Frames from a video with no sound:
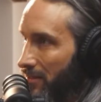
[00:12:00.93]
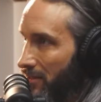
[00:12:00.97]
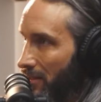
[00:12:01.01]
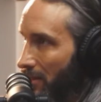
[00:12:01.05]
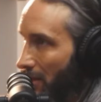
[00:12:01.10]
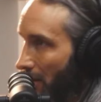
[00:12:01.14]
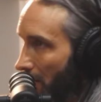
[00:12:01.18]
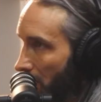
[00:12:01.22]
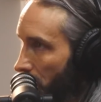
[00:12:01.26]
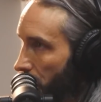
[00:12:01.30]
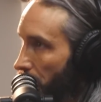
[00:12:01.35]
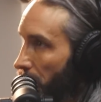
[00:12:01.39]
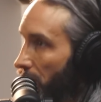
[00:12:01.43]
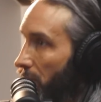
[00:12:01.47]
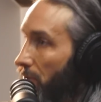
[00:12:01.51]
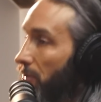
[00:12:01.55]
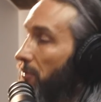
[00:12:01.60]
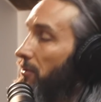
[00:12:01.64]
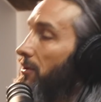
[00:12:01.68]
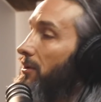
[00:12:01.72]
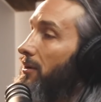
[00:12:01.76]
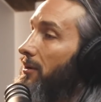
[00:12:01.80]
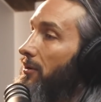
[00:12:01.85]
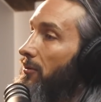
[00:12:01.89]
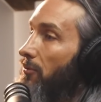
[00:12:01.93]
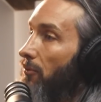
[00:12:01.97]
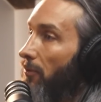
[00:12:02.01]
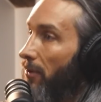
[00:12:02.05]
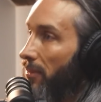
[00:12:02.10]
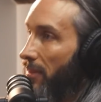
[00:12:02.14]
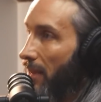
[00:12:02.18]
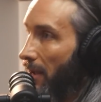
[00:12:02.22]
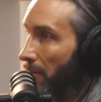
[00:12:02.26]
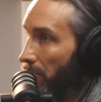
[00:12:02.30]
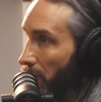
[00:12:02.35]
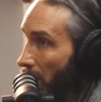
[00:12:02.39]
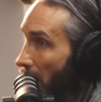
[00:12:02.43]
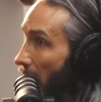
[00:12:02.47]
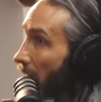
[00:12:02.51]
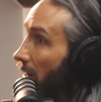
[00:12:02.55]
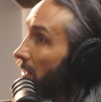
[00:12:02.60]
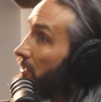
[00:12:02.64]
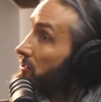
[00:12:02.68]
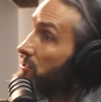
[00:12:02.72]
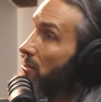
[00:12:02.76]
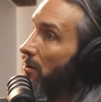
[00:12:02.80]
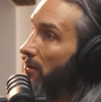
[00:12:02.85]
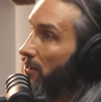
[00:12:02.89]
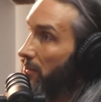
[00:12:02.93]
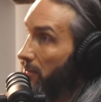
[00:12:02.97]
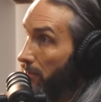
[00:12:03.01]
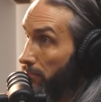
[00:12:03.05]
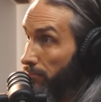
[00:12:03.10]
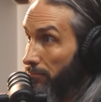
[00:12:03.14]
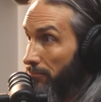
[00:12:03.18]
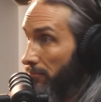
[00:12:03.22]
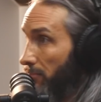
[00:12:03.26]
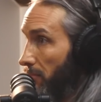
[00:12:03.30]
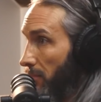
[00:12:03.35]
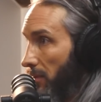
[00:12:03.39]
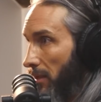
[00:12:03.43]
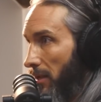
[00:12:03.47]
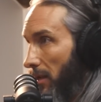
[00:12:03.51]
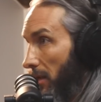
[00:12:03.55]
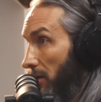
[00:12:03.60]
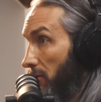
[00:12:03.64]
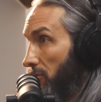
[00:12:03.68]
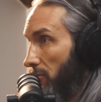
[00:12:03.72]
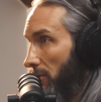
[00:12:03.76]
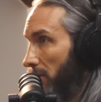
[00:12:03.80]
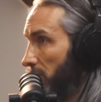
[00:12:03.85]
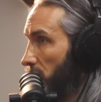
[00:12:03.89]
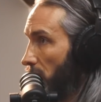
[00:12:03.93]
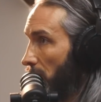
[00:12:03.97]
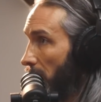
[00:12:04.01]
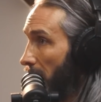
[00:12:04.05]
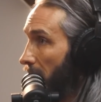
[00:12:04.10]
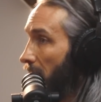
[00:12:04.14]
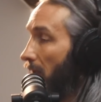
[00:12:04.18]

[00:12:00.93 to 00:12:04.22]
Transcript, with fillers: as an entrepreneur with that blog, started to increase her